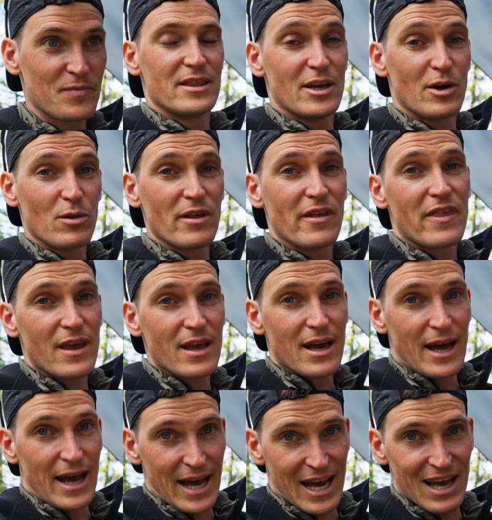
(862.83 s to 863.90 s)
The only thing
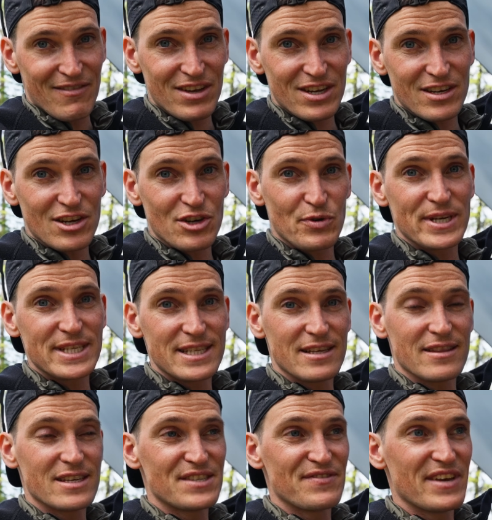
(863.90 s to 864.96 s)
I haven't addressed
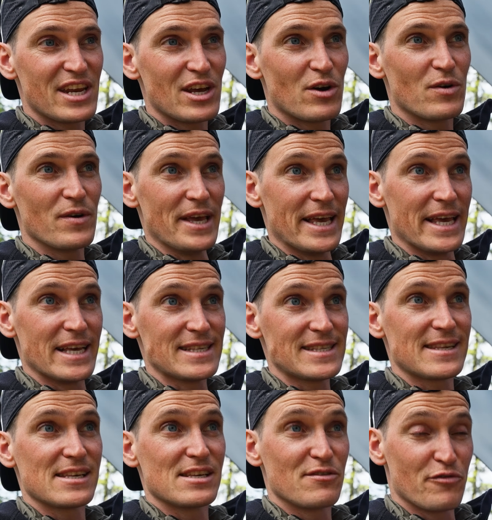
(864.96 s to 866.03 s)
in this video
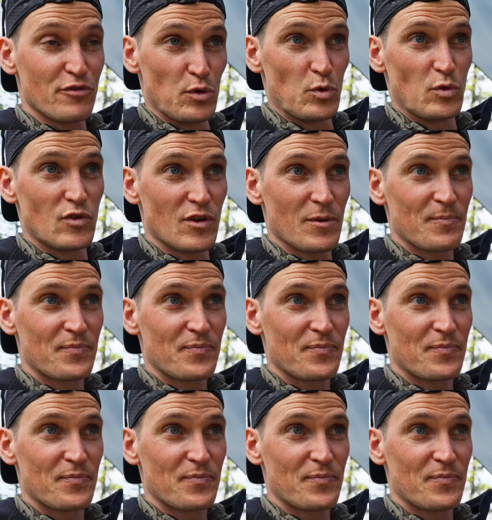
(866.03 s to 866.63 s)
is food.